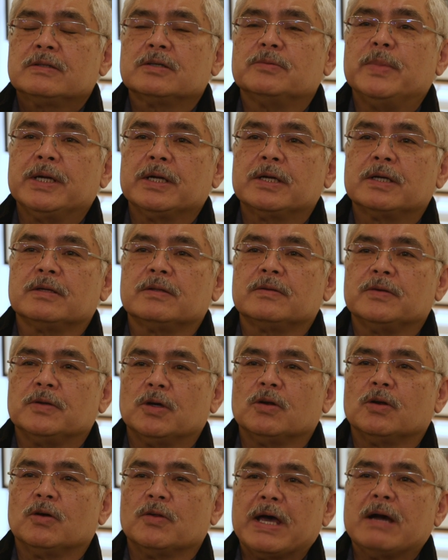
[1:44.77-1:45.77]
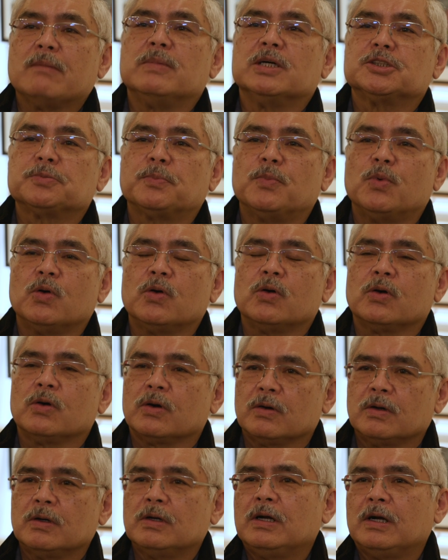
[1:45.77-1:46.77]
to make it, you know, that much more
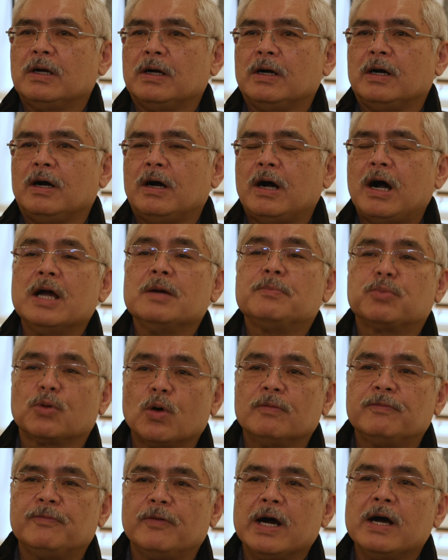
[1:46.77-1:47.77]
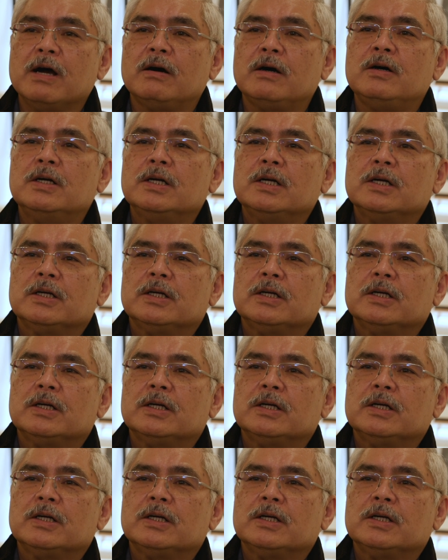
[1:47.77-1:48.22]
uh, high profile,